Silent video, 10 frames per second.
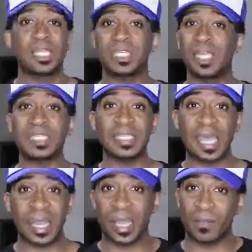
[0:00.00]
She
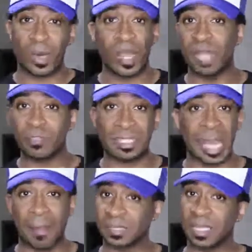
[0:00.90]
said it 100
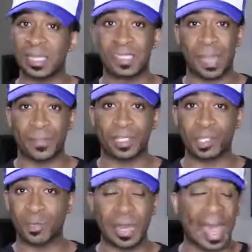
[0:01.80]
times in this
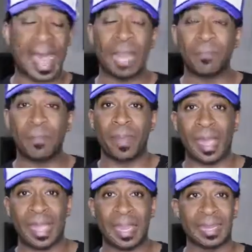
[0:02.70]
episode, I'd be
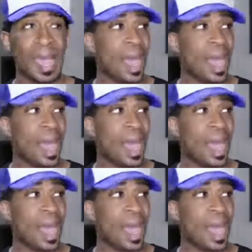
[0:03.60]
paid.